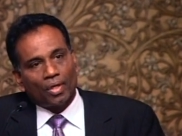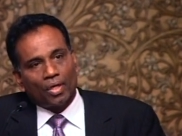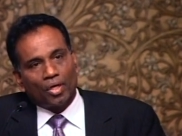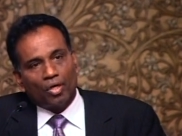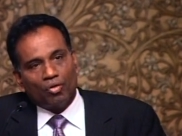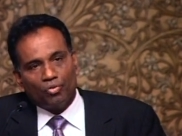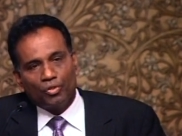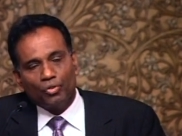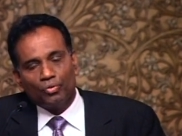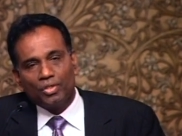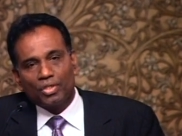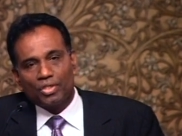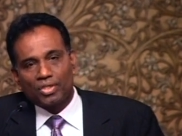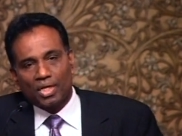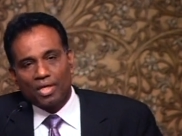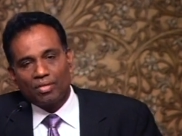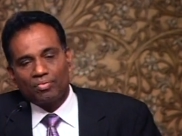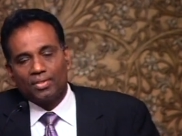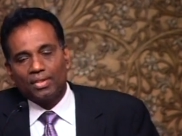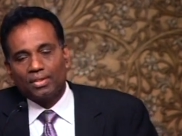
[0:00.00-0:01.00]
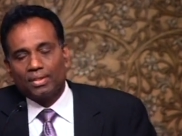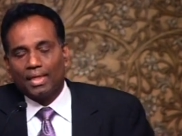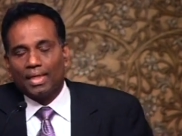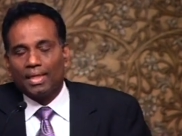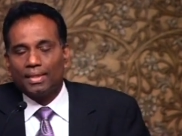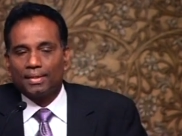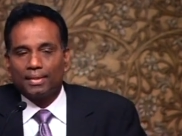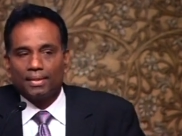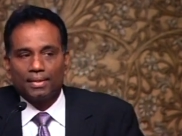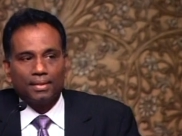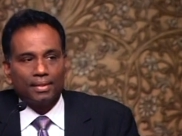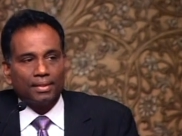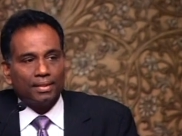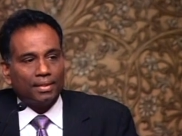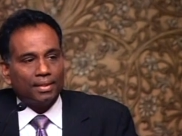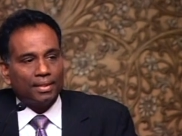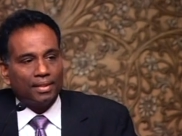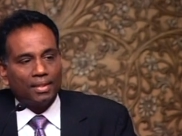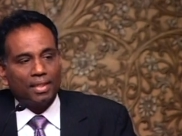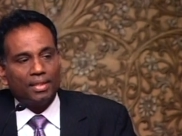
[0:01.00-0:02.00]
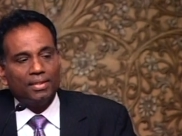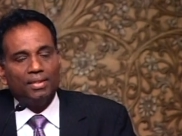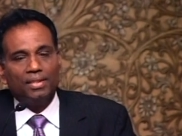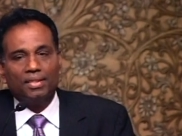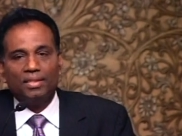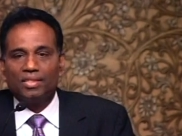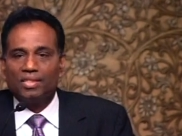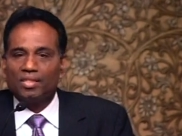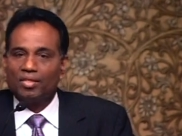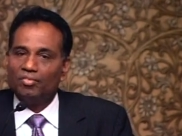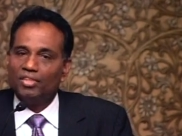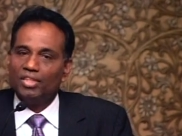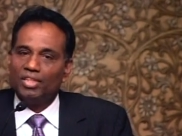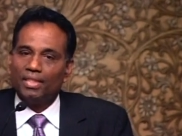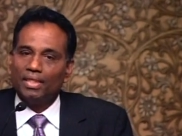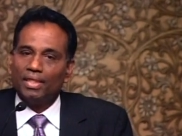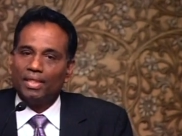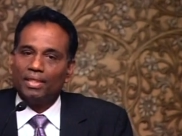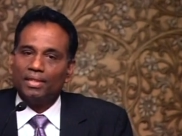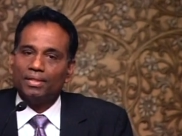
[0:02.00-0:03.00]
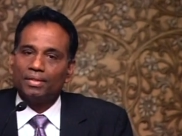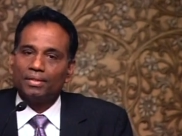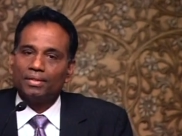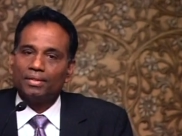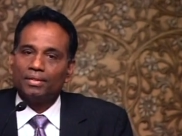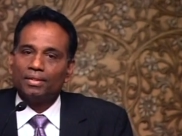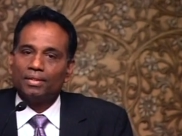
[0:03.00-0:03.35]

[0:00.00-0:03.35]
A few years after that, in 1978,